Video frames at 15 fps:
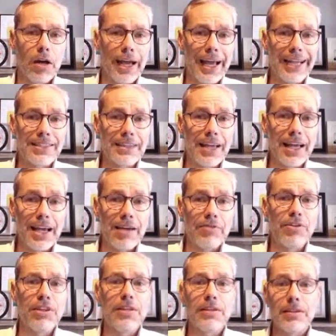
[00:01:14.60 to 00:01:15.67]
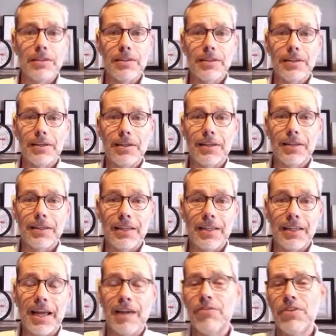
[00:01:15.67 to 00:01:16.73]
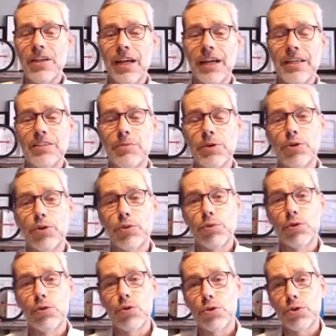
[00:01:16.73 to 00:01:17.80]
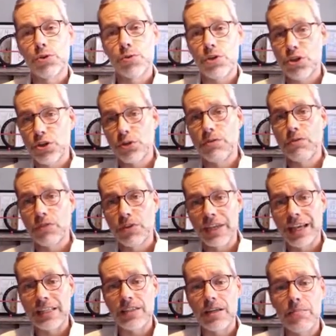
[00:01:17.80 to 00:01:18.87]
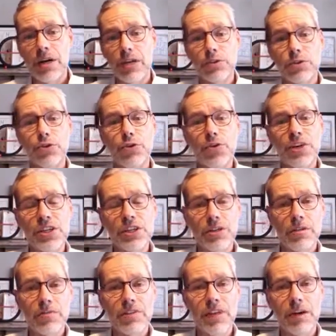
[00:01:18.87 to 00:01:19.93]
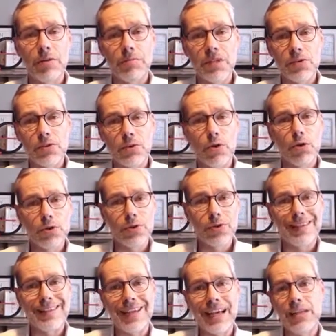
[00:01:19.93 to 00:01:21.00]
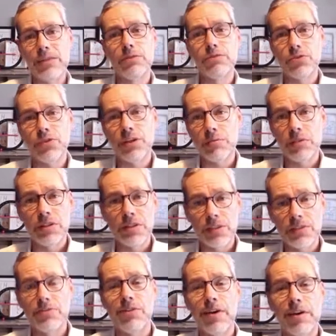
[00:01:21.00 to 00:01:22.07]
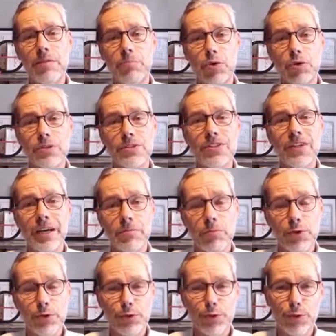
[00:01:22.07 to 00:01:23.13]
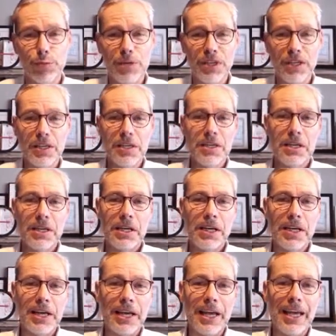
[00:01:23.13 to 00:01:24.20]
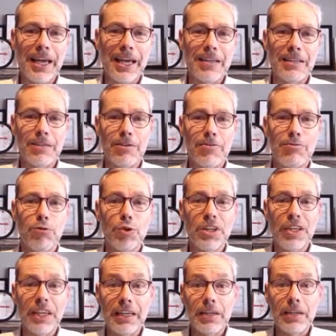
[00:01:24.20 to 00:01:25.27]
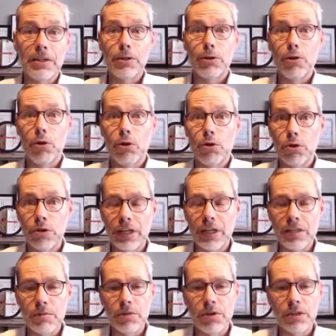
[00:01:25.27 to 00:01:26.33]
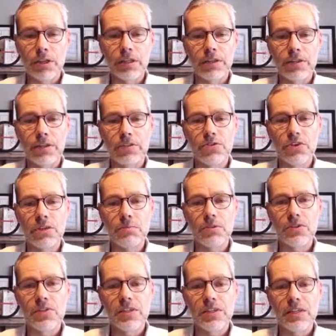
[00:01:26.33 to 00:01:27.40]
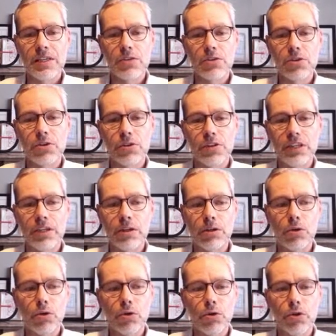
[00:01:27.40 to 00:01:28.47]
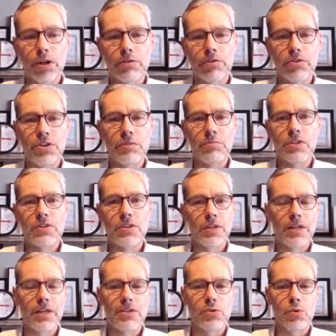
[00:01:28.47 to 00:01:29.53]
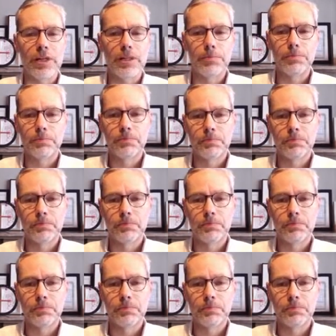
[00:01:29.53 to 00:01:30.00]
In every antimicrobial course, we shouldn't forget about the duration of therapy. So also at the end of treatment, that's a very important time point for me. And avoiding long antibiotic treatments is certainly a goal of treatment as well.